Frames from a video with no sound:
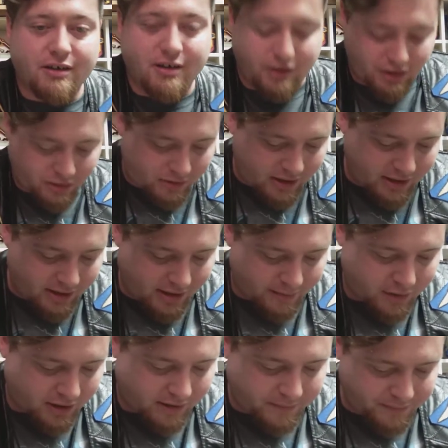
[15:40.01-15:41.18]
You know what?
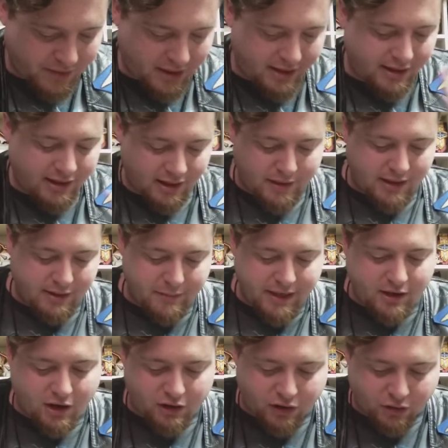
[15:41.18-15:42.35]
Let me
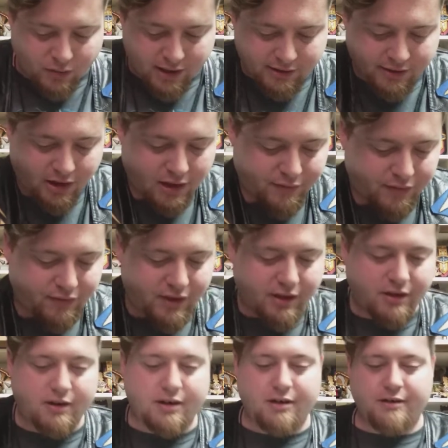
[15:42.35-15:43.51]
get on to the rest of the
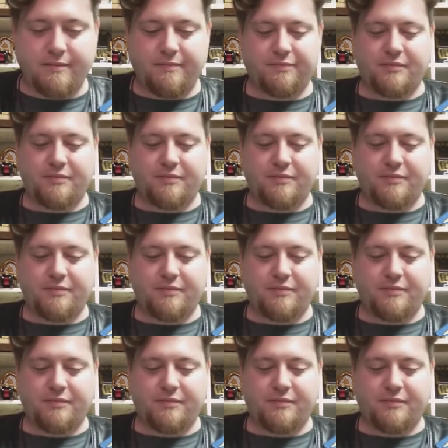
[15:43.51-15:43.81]
figure here,